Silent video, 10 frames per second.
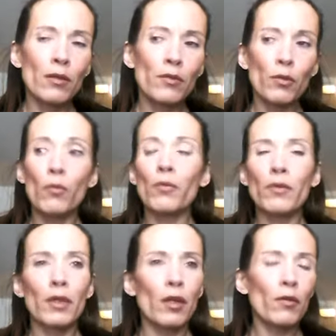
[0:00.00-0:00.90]
through
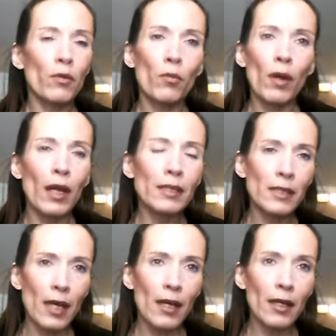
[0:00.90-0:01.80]
you know through what I
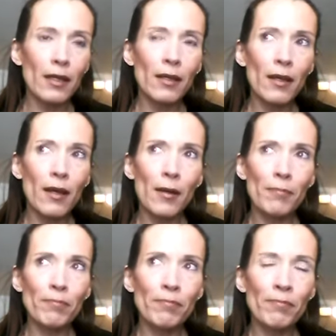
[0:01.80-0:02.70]
say.
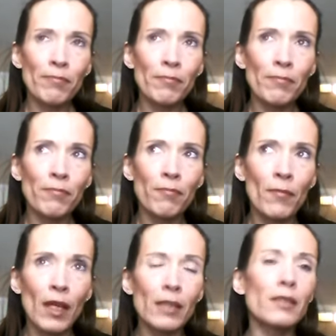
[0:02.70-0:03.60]
Um,
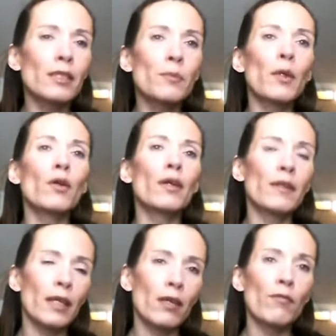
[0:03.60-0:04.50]
it's the spirit
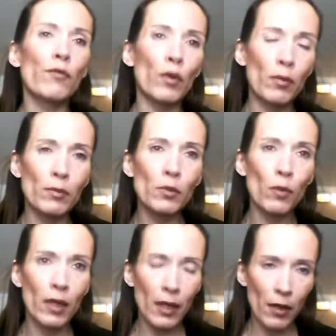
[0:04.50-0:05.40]
that confirms
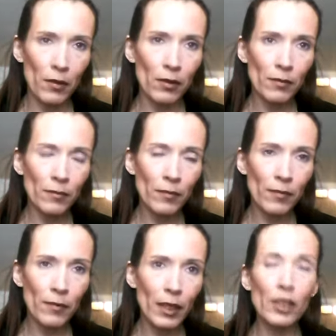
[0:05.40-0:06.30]
one another,
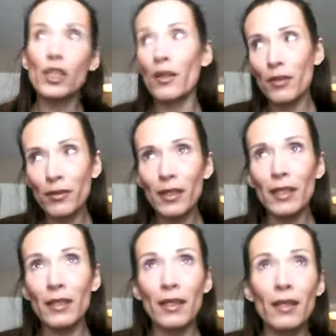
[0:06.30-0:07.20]
each other, and